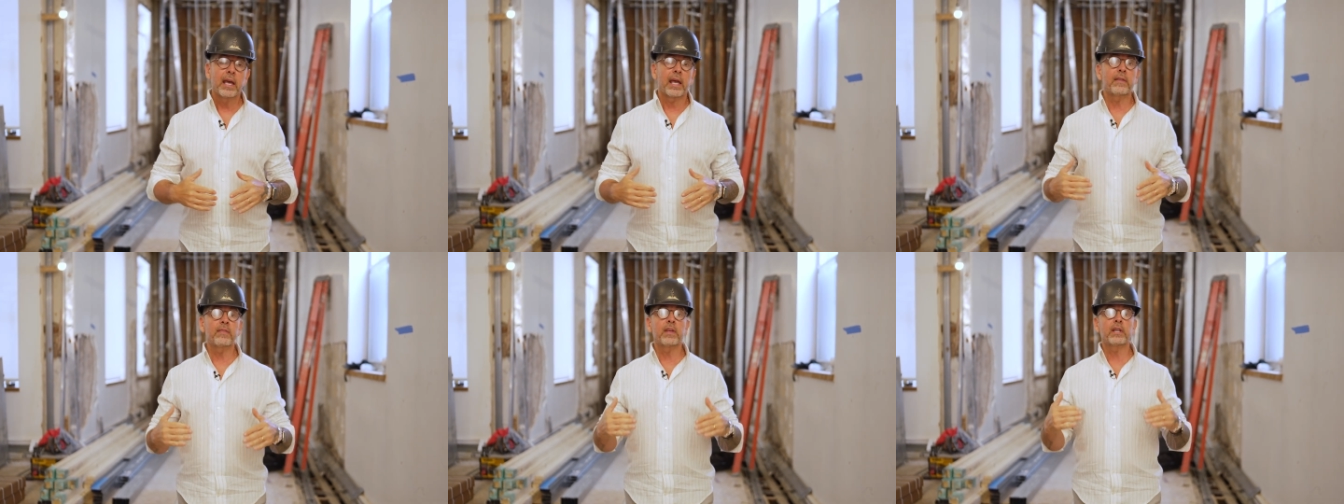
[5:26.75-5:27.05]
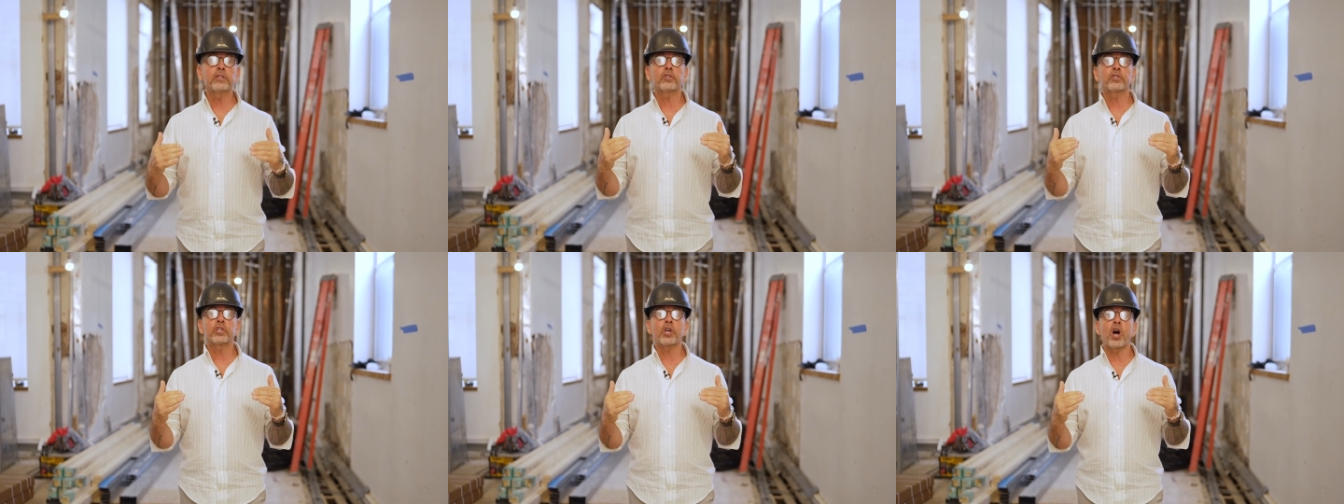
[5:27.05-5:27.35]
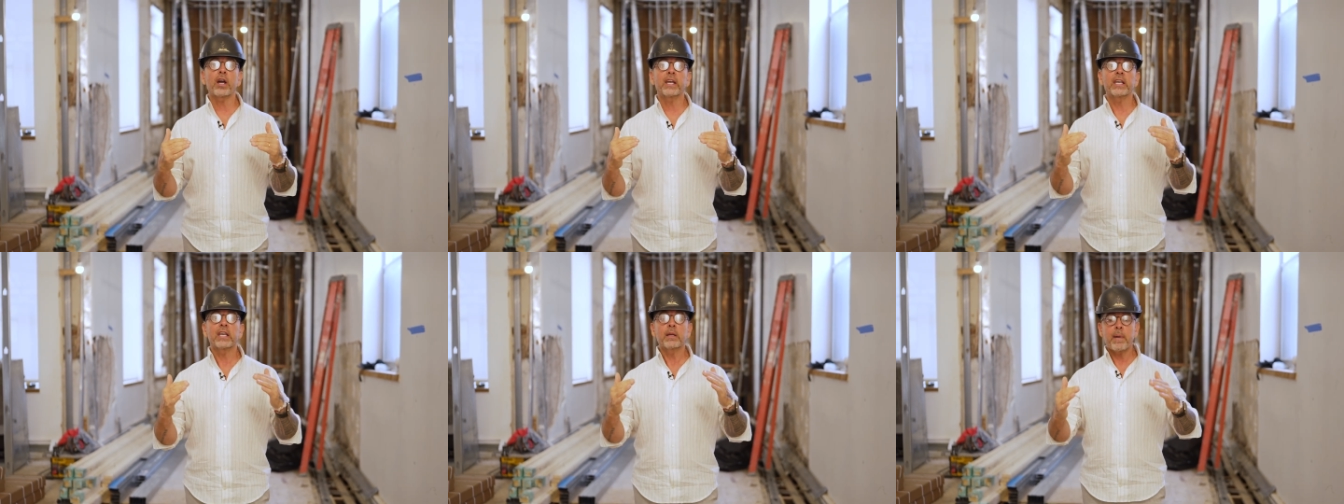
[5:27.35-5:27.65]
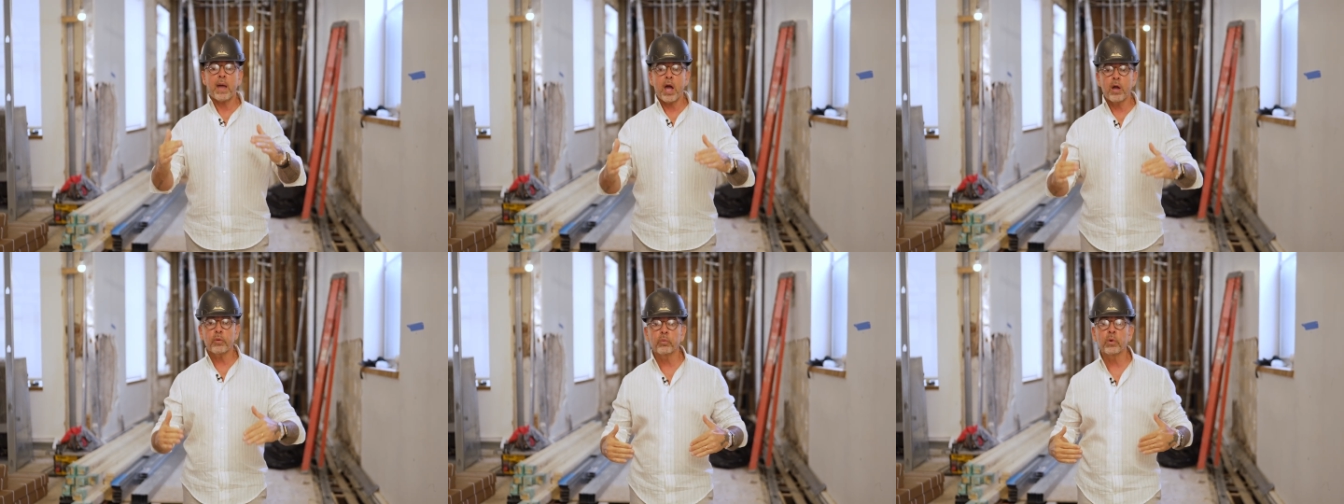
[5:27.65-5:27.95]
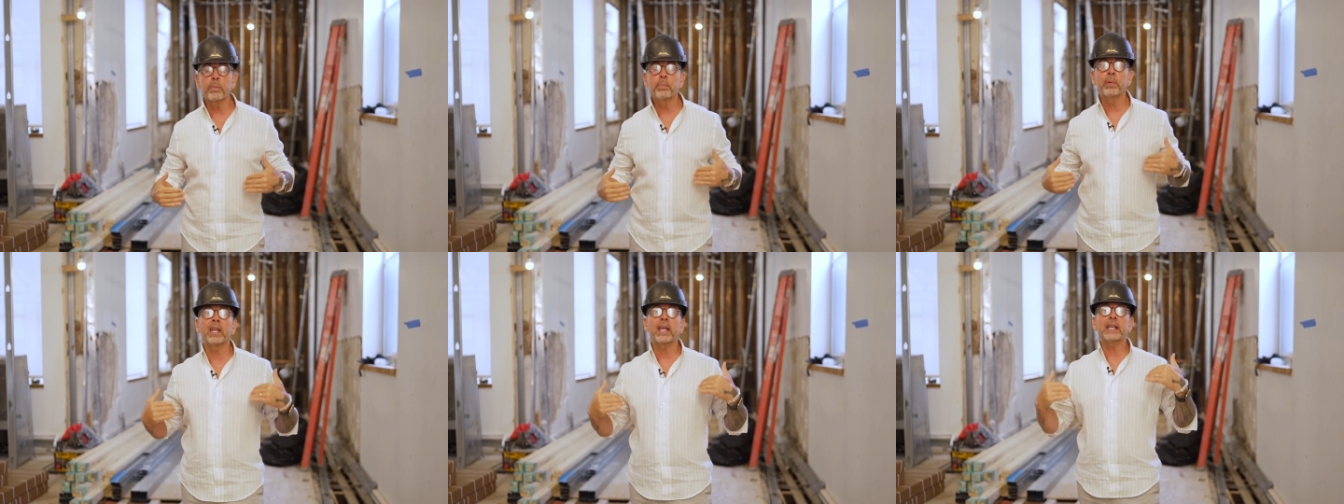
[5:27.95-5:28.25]
And then you're talking about
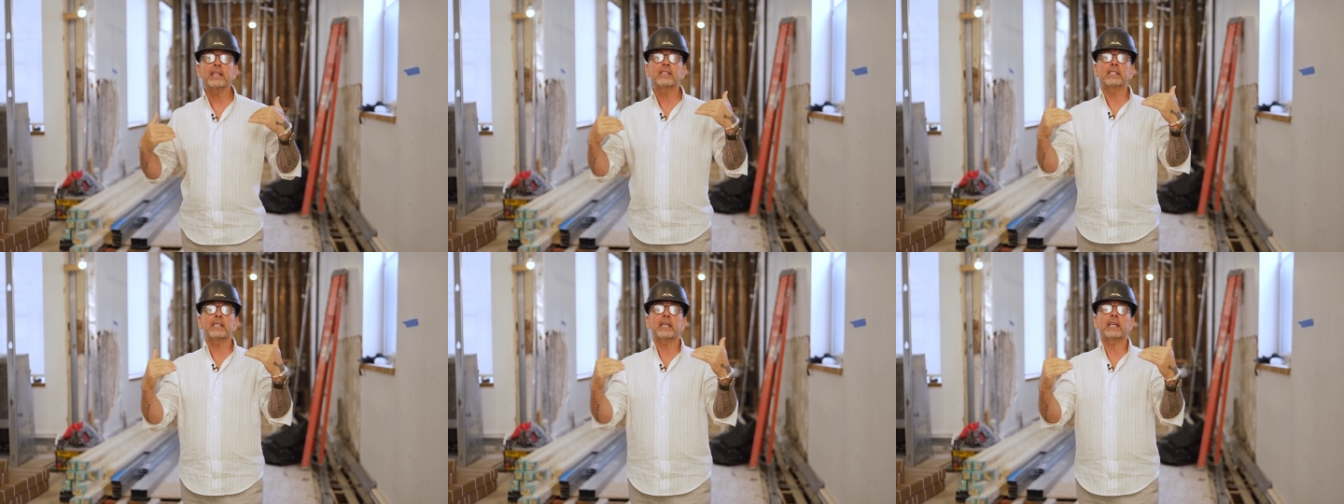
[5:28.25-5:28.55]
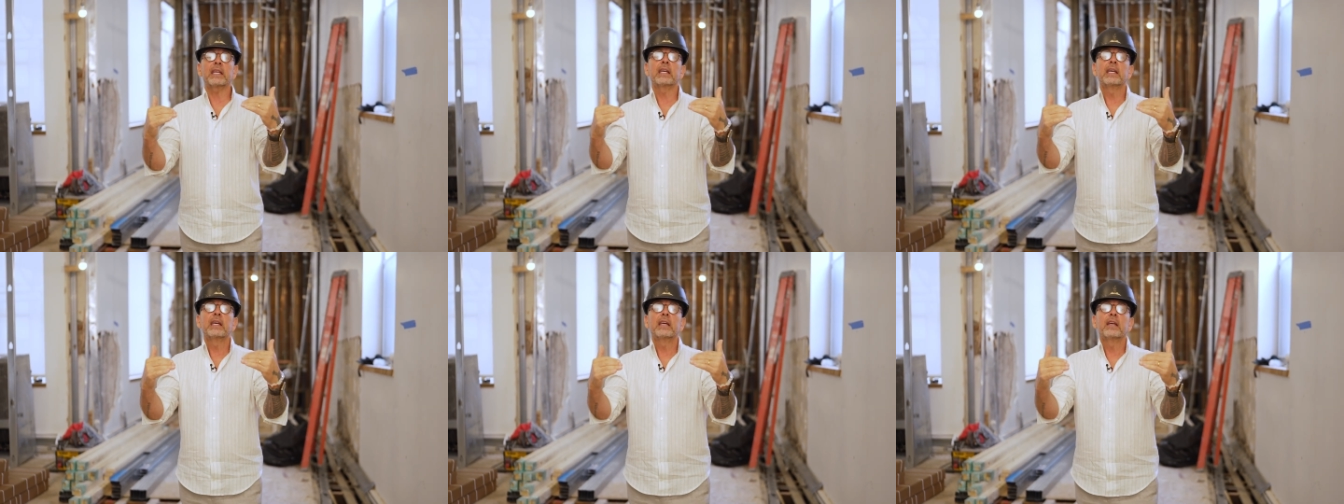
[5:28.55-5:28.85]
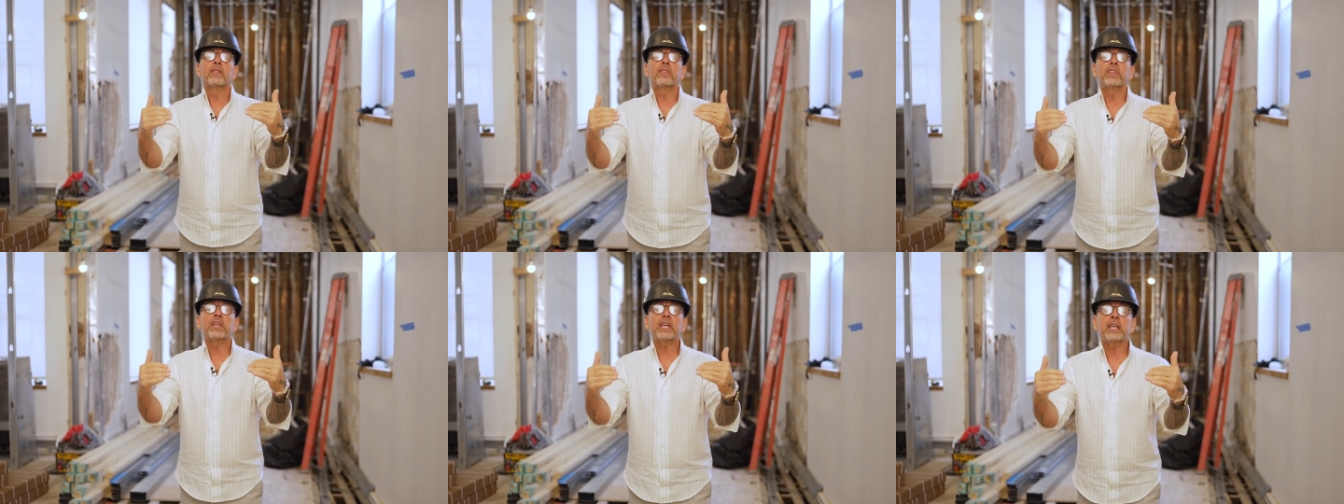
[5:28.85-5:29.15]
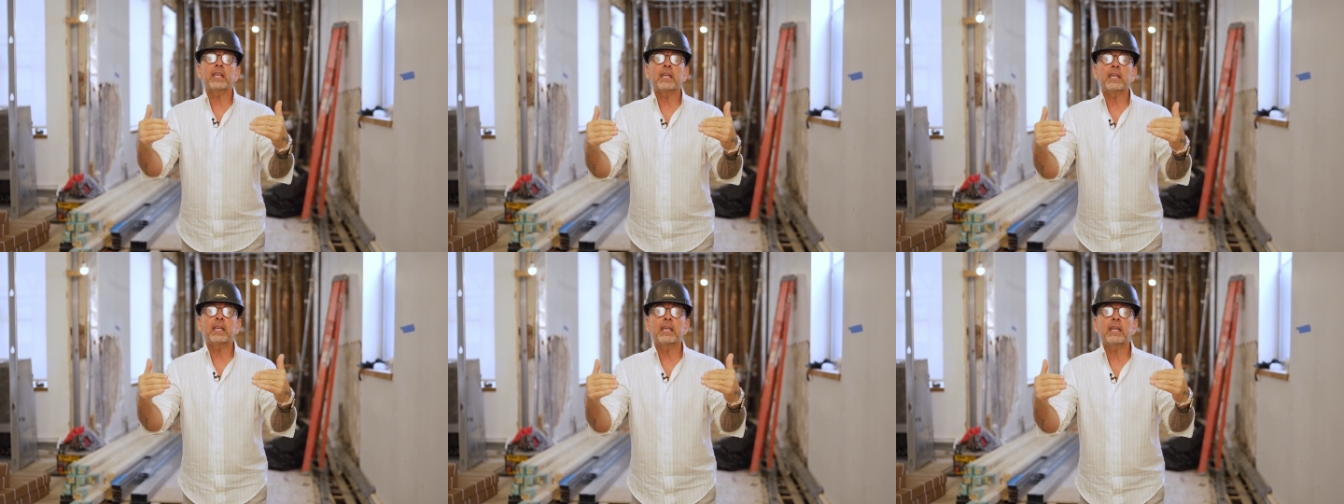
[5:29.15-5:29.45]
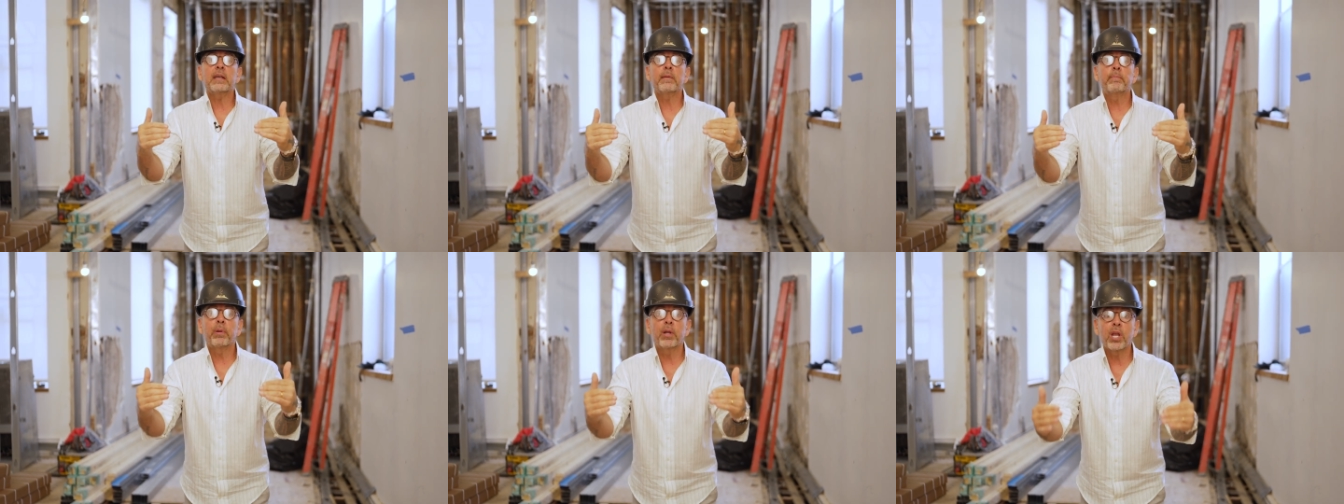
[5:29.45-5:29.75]
replacing
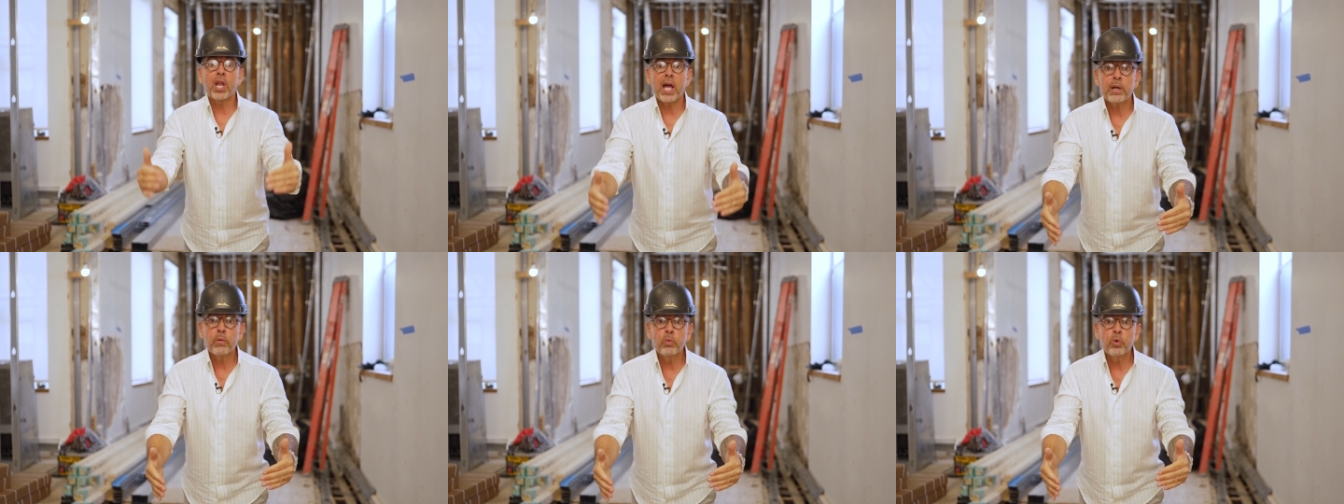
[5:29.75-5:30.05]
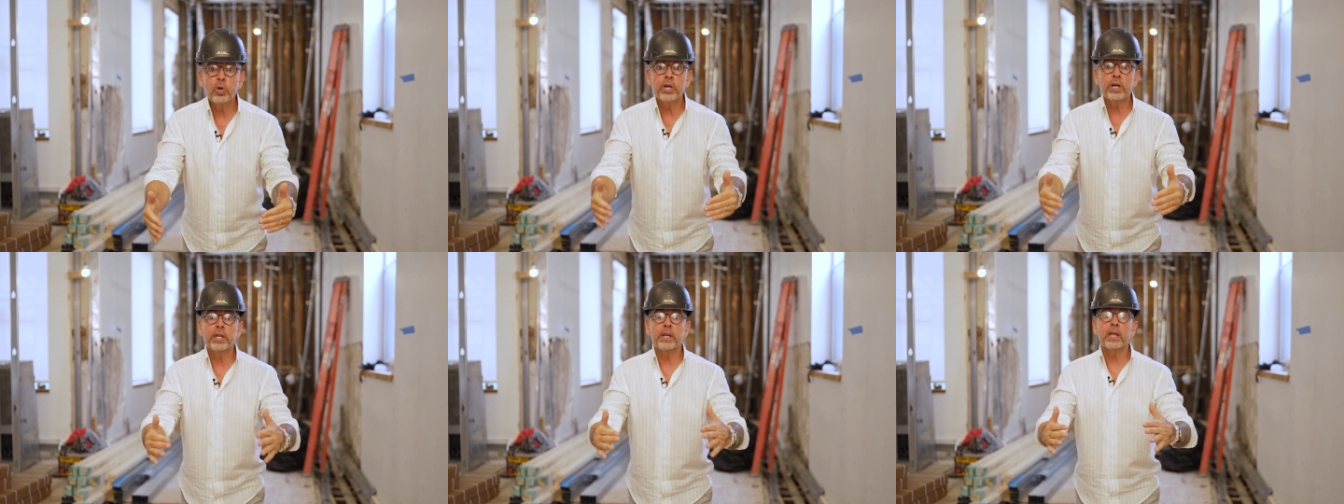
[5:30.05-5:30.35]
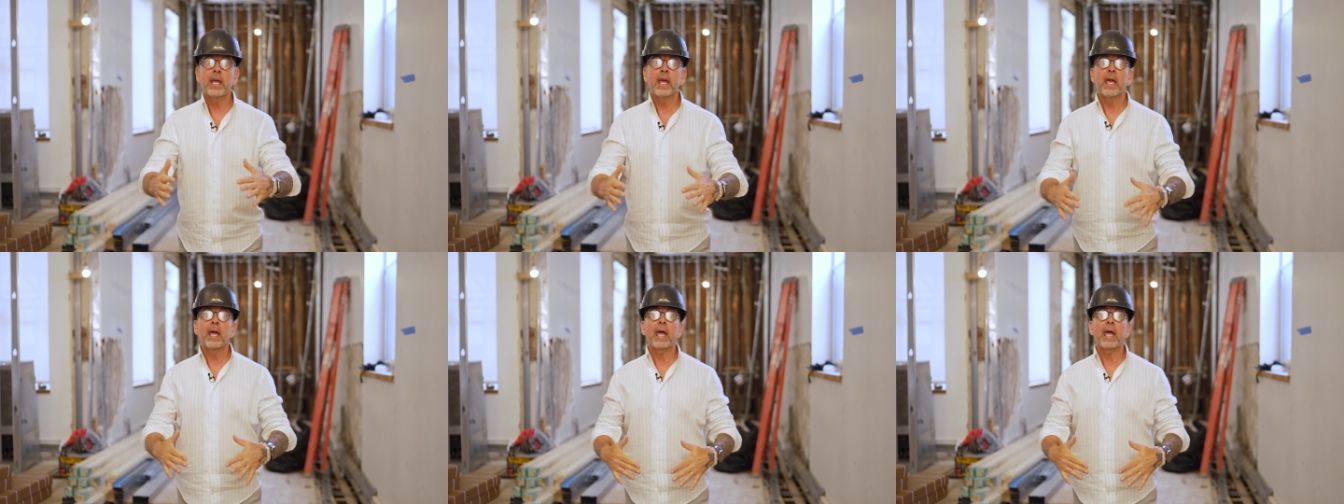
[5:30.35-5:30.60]
the plywood